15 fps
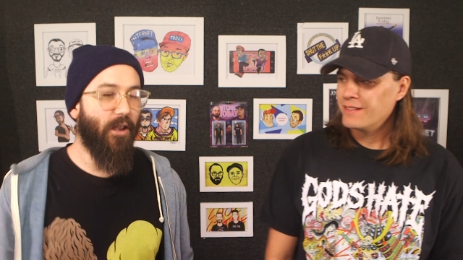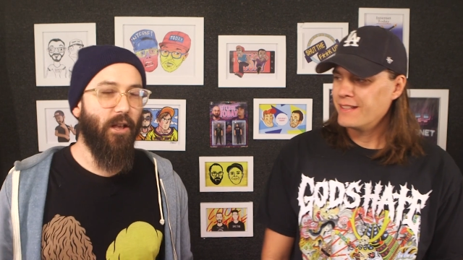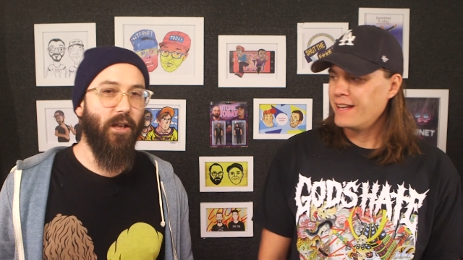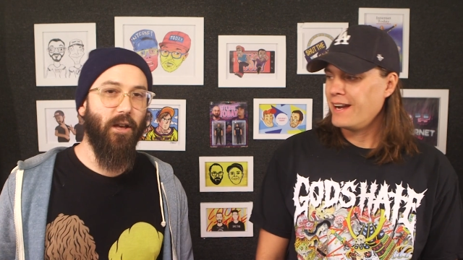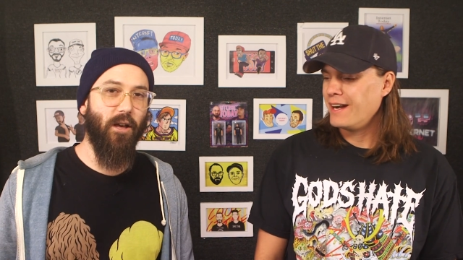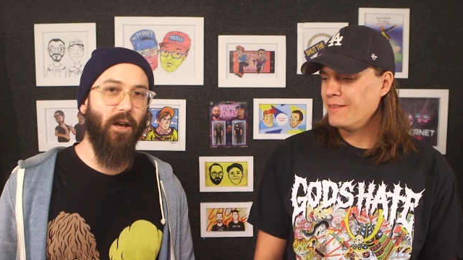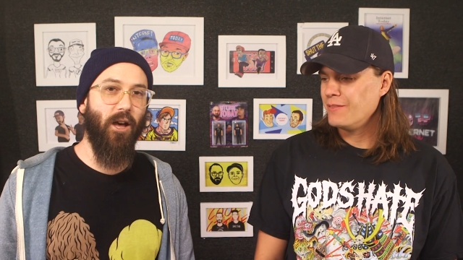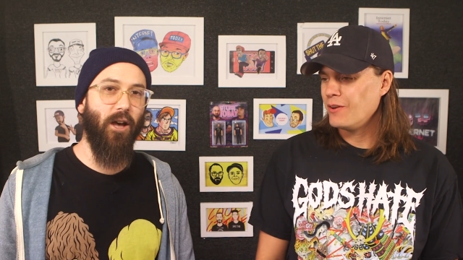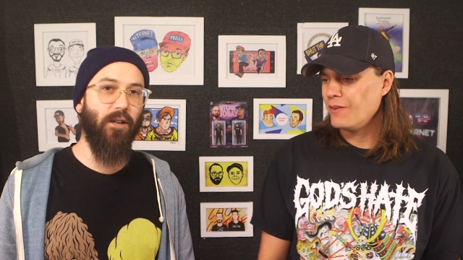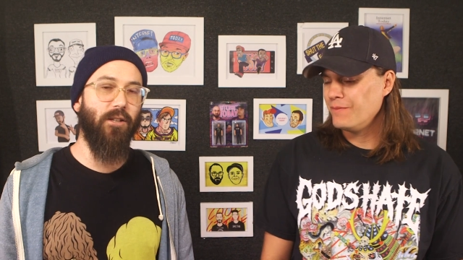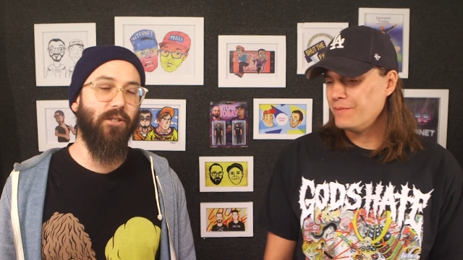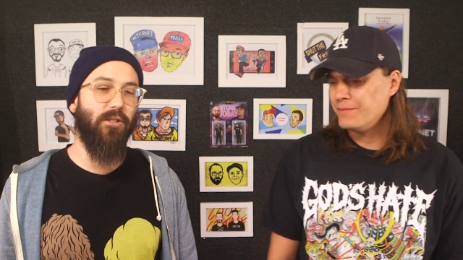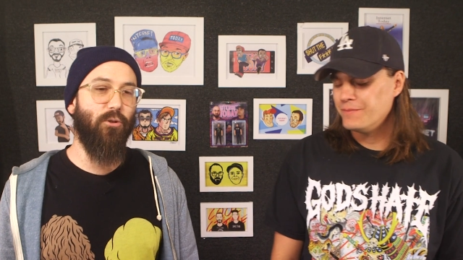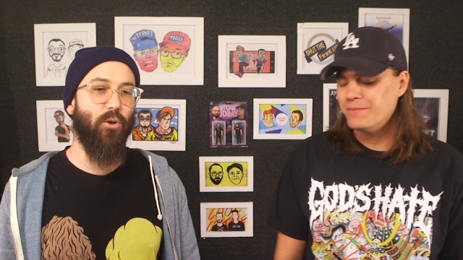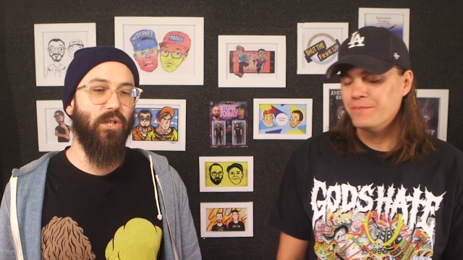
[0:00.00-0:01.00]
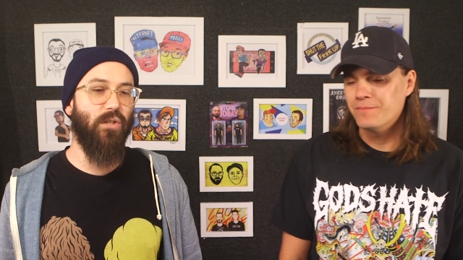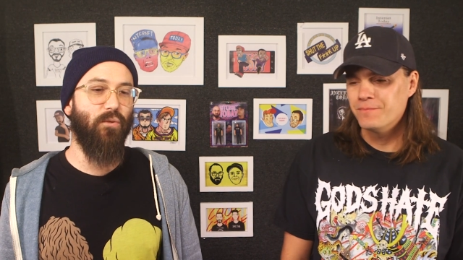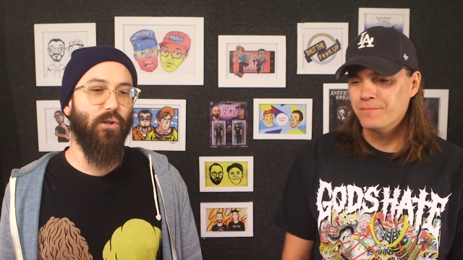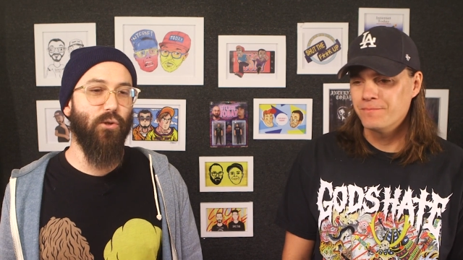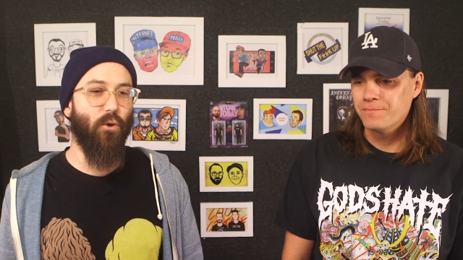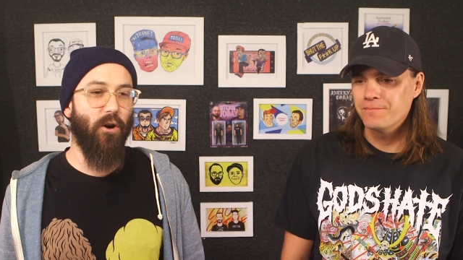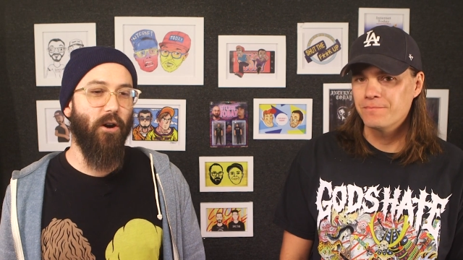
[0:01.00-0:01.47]
Speaker 1: Yeah, because uh,
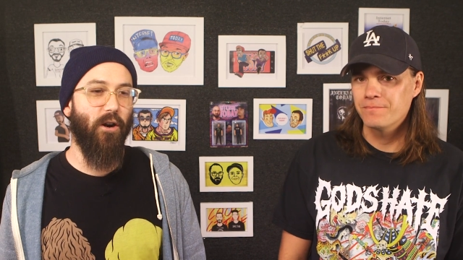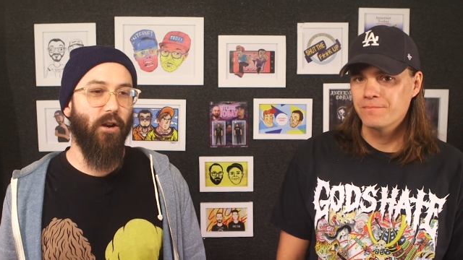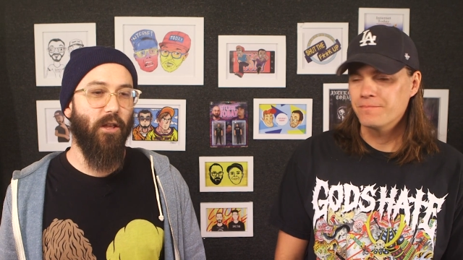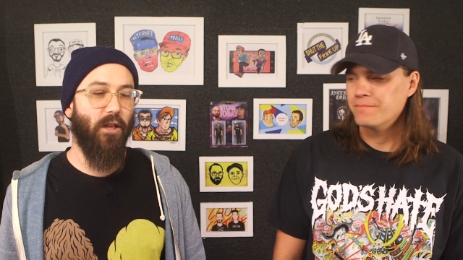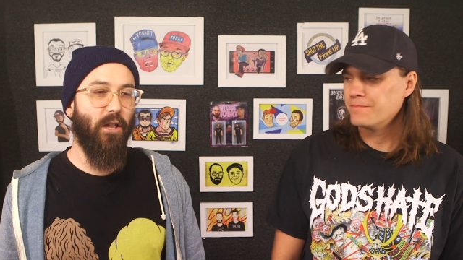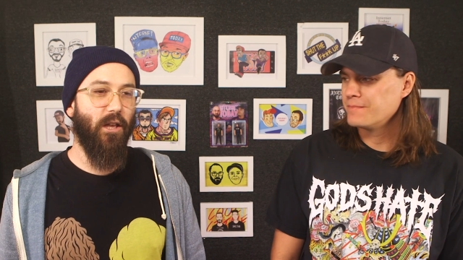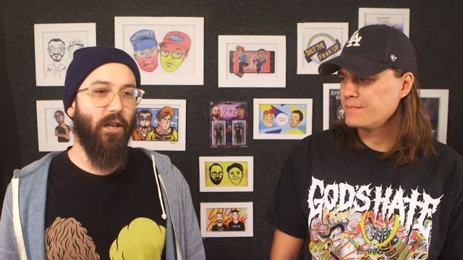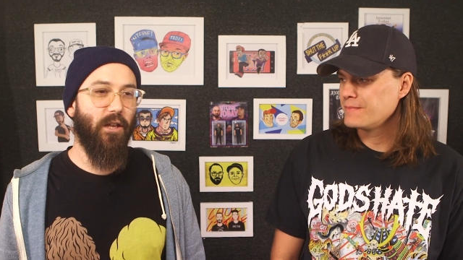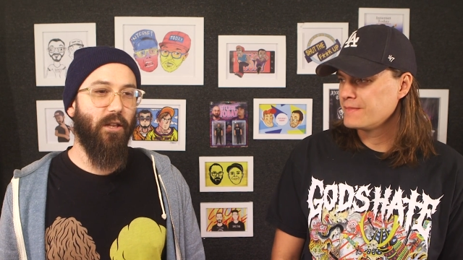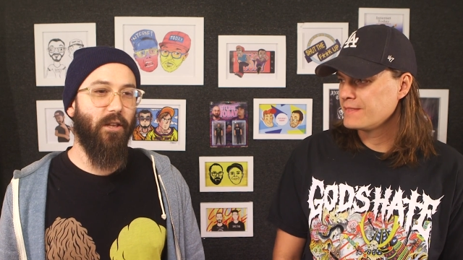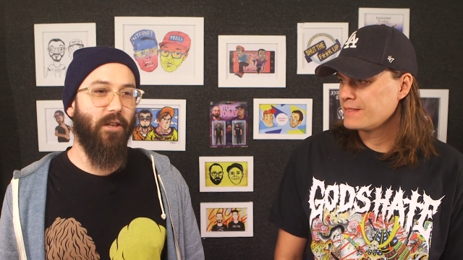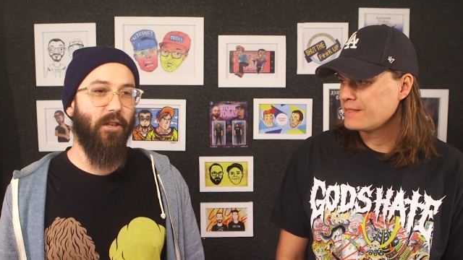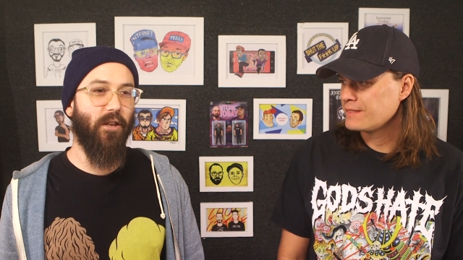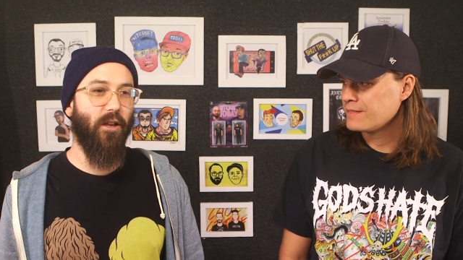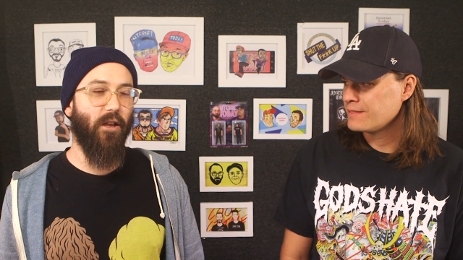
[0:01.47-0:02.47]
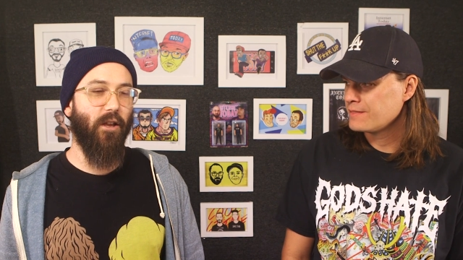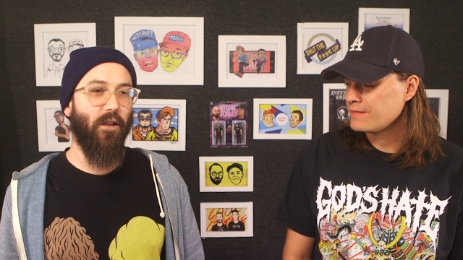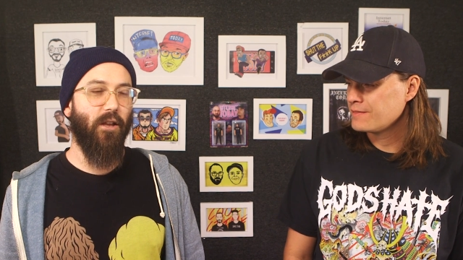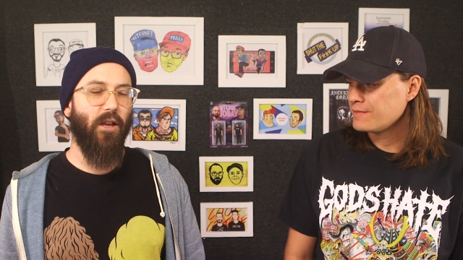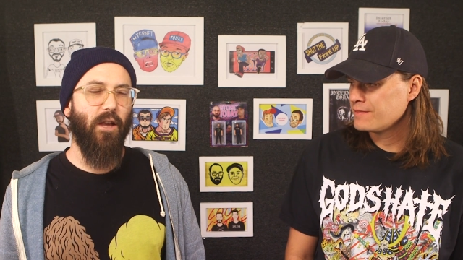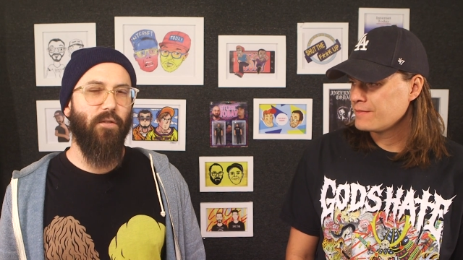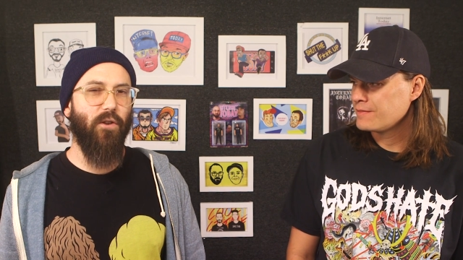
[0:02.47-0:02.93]
Christopher Dorner, he,
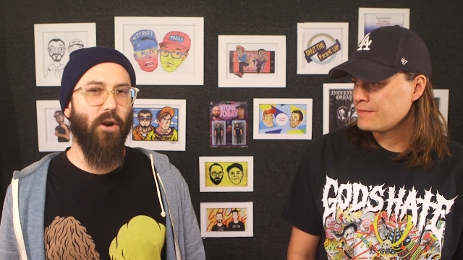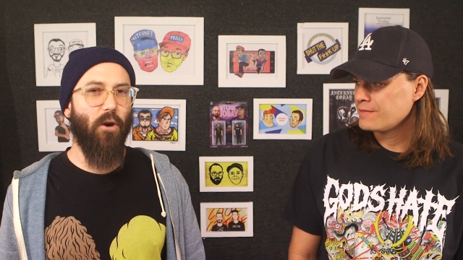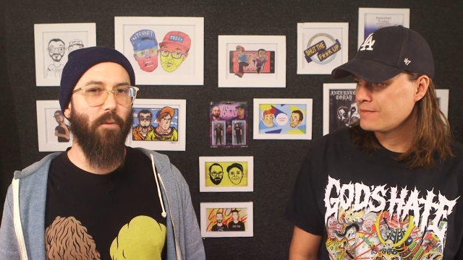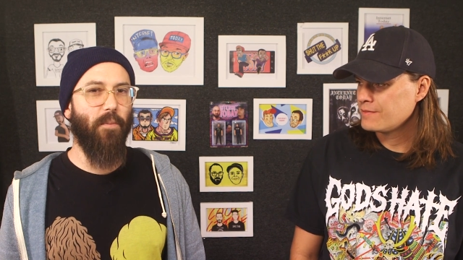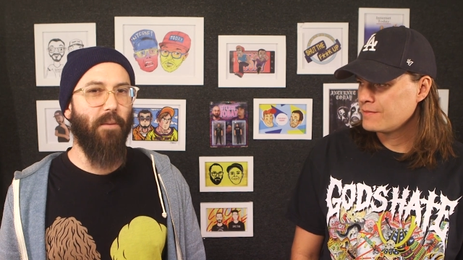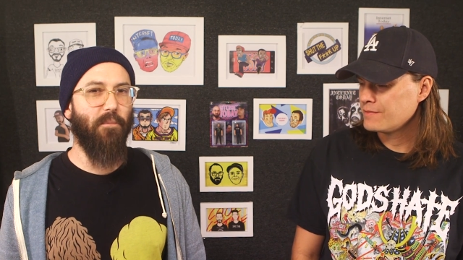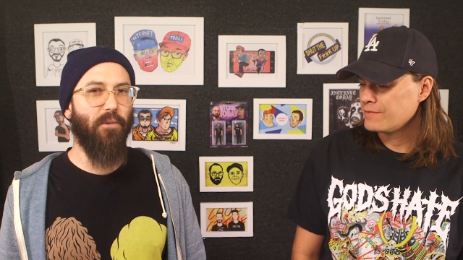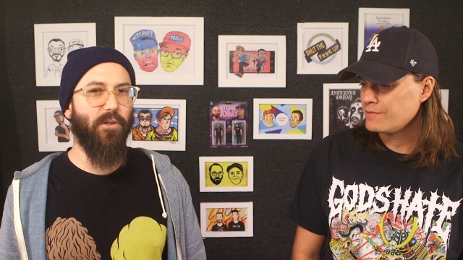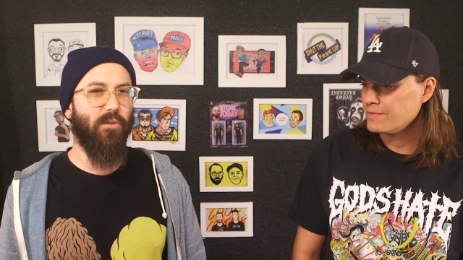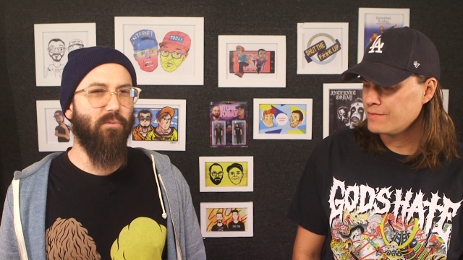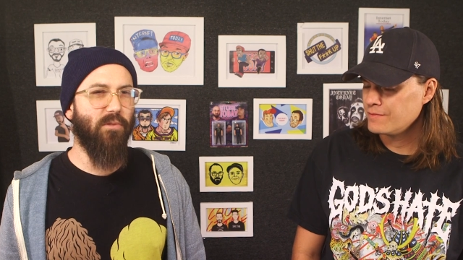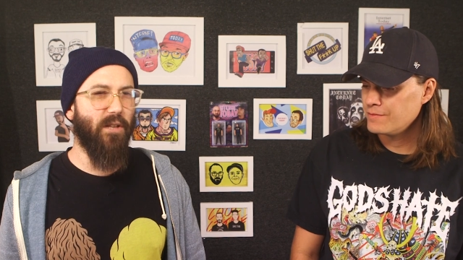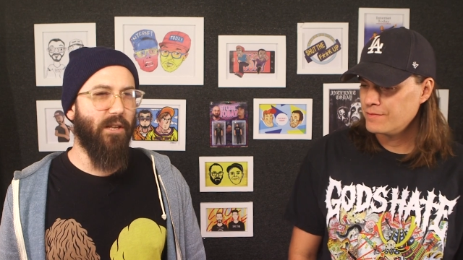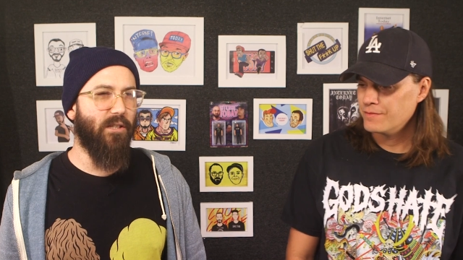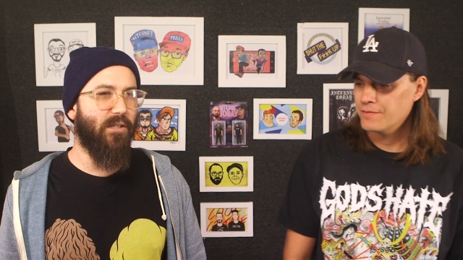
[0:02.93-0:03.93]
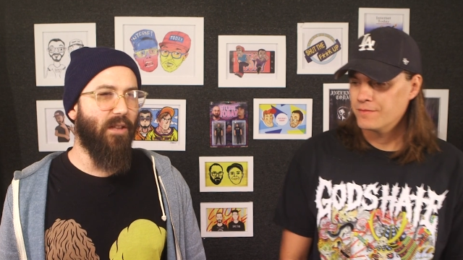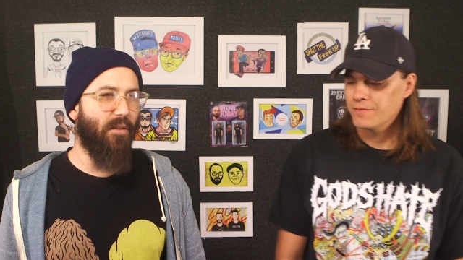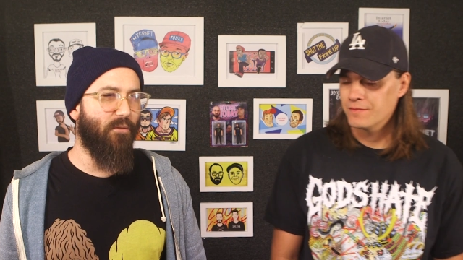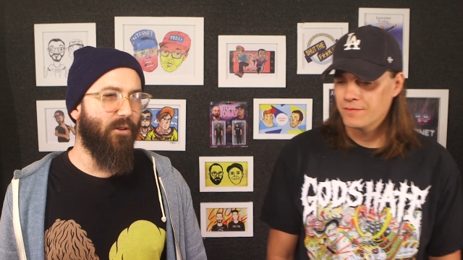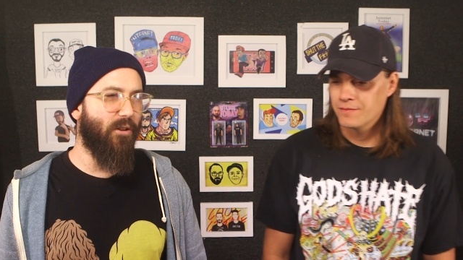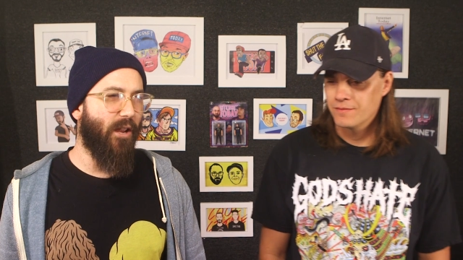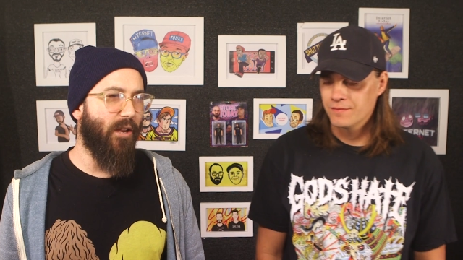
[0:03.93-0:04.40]
uh, if you don't remember, this was like
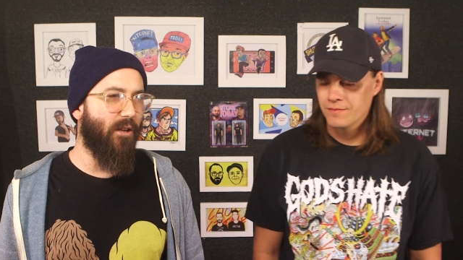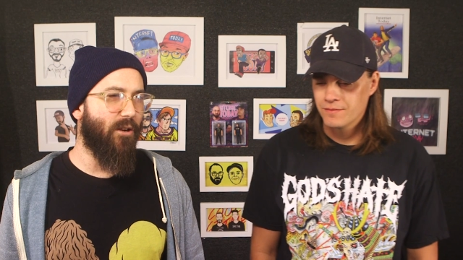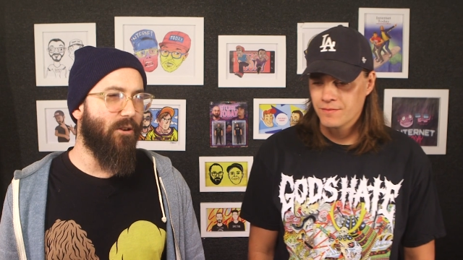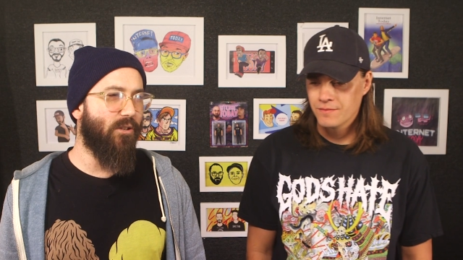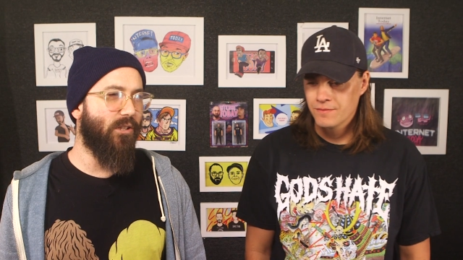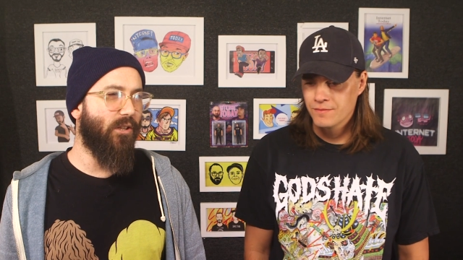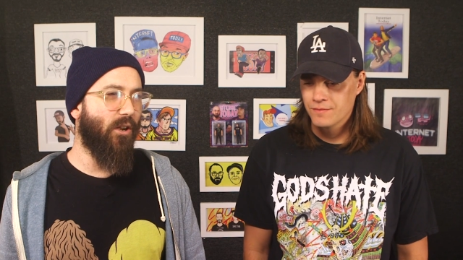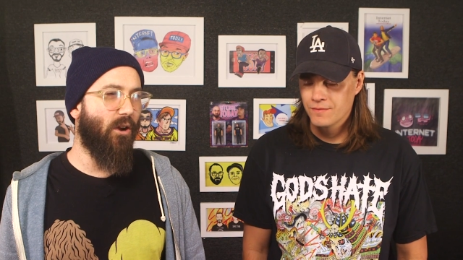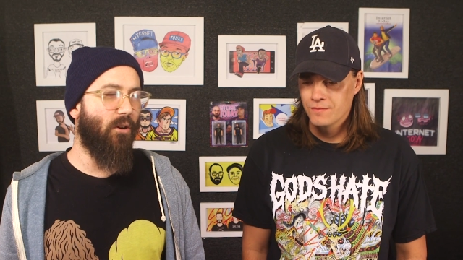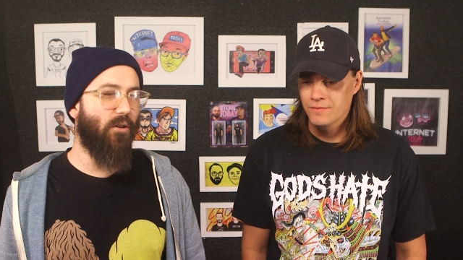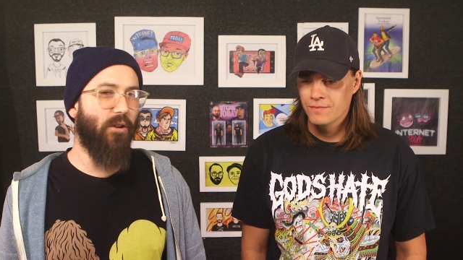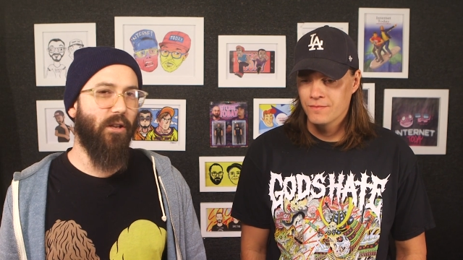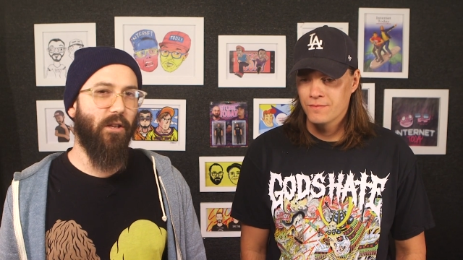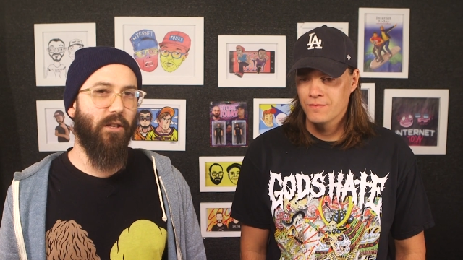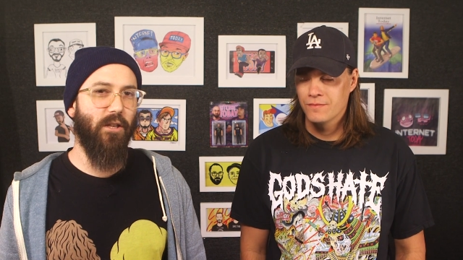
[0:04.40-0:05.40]
seven, eight years ago.